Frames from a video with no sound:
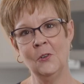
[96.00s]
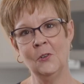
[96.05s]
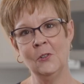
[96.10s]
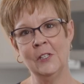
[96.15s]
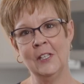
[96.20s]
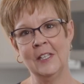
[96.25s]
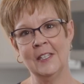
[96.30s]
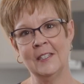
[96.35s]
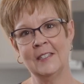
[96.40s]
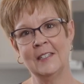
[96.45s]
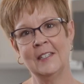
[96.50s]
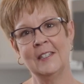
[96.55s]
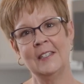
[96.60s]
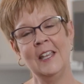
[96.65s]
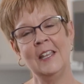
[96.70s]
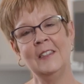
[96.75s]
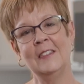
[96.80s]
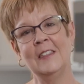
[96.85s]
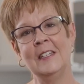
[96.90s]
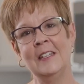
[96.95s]
list,
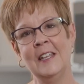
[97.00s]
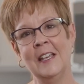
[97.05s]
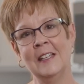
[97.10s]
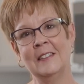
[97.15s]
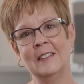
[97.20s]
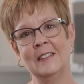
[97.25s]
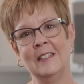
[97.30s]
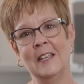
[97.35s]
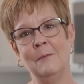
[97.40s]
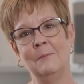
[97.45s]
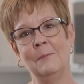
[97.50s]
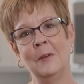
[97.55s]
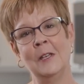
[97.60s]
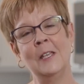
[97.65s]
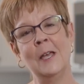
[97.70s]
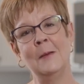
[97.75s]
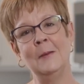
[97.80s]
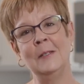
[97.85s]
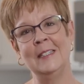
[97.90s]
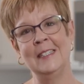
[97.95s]
take the next step by
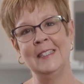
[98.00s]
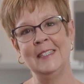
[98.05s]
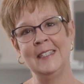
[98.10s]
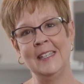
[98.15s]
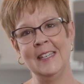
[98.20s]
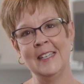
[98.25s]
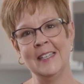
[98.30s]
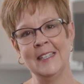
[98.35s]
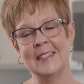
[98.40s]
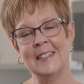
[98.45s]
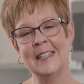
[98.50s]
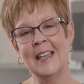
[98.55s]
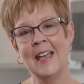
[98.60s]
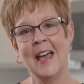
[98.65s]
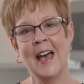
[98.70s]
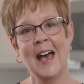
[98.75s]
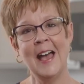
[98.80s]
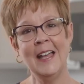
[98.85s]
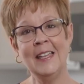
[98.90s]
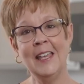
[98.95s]
coming to see us.
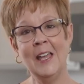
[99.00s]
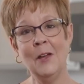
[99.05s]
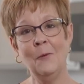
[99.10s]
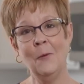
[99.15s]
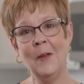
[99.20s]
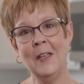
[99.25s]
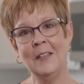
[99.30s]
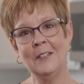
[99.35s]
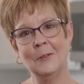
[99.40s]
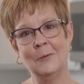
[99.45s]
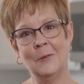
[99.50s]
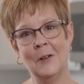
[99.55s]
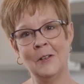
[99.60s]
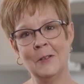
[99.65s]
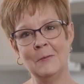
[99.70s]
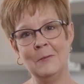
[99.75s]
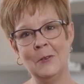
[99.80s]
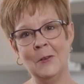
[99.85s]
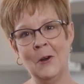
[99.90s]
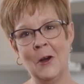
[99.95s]
I can't wait to
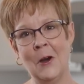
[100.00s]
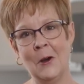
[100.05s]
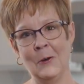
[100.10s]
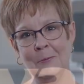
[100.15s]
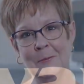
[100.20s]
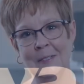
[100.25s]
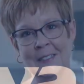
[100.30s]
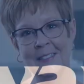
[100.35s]
welcome you home.